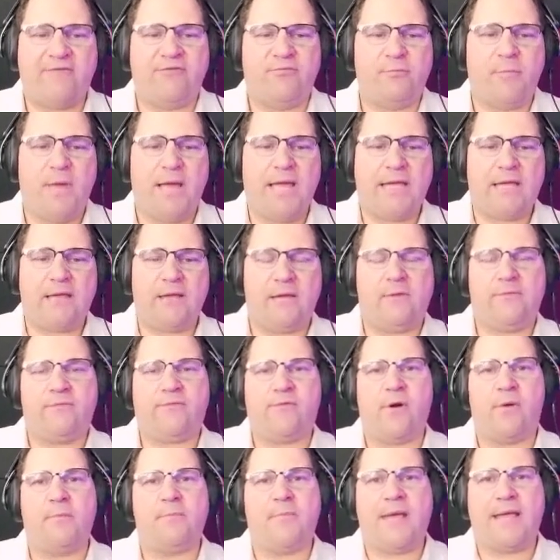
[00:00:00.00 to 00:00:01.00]
Mike
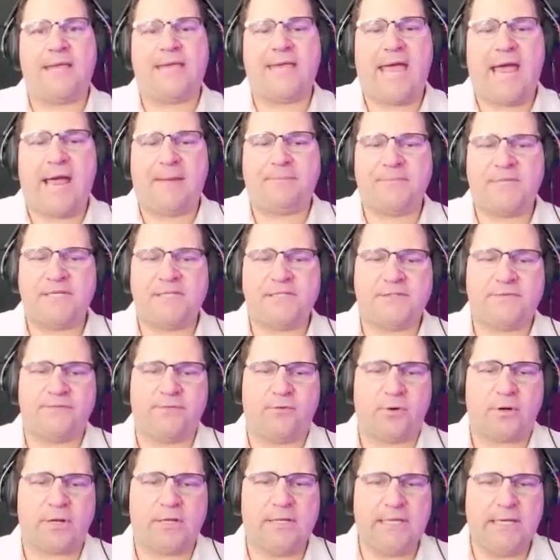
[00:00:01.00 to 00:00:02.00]
from Captains
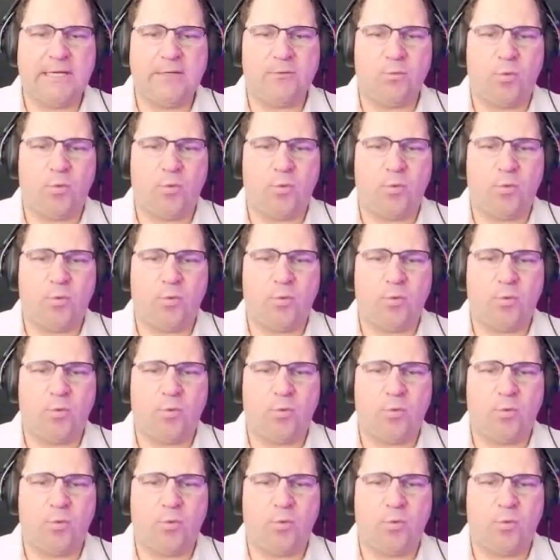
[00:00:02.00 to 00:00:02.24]
for Clean